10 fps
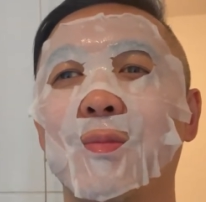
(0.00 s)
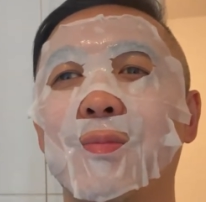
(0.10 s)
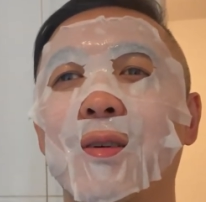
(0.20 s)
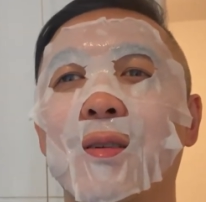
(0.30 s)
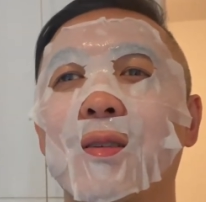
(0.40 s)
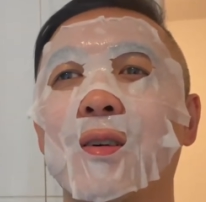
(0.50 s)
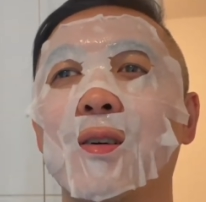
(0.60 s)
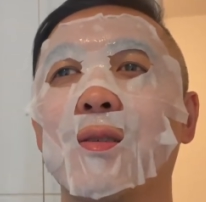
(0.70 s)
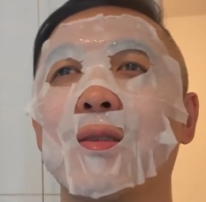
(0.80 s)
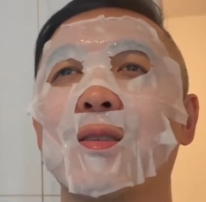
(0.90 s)
But
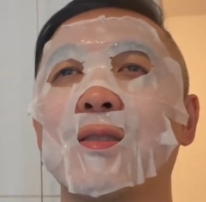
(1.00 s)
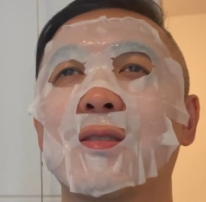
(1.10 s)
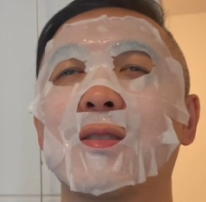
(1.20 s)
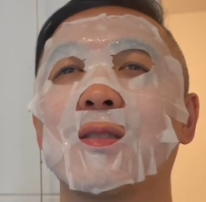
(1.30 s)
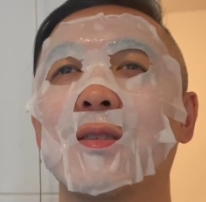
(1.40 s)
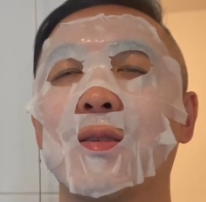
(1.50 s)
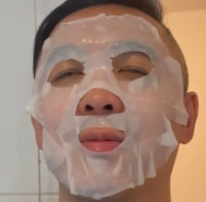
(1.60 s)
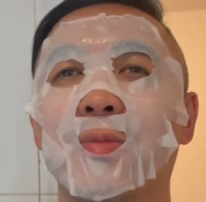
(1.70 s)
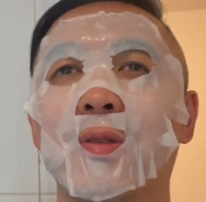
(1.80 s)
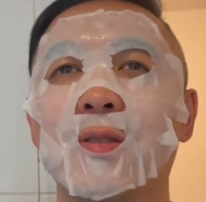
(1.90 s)
no, it's
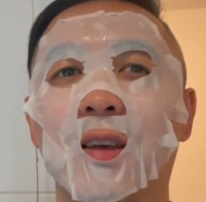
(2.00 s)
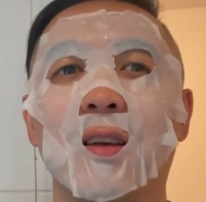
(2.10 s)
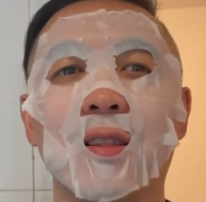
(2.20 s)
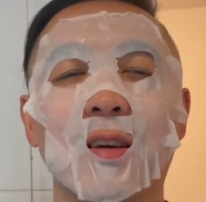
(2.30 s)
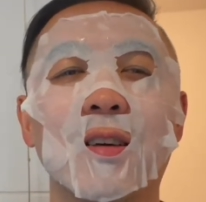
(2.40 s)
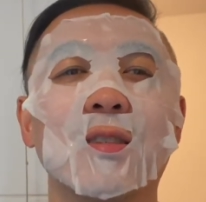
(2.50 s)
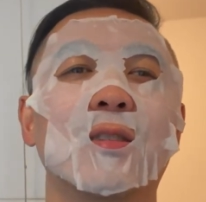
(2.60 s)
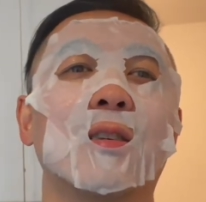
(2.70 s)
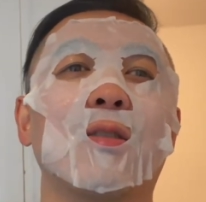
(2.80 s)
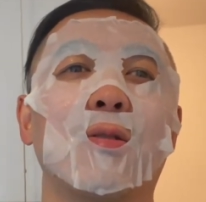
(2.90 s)
tingly,
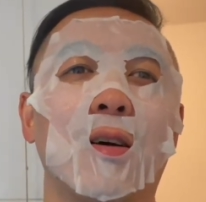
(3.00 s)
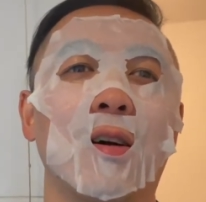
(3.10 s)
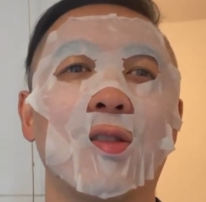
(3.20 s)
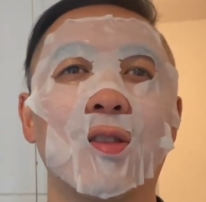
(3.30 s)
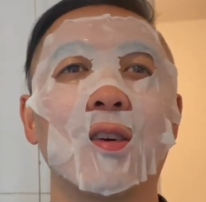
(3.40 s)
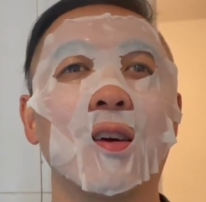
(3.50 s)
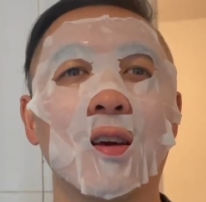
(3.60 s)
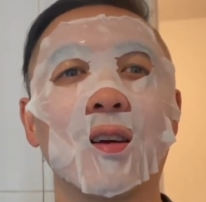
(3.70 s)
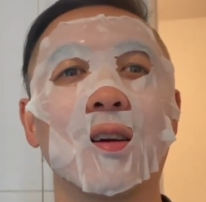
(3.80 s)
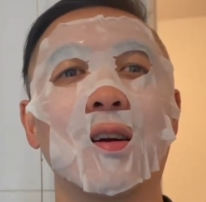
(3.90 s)
so I think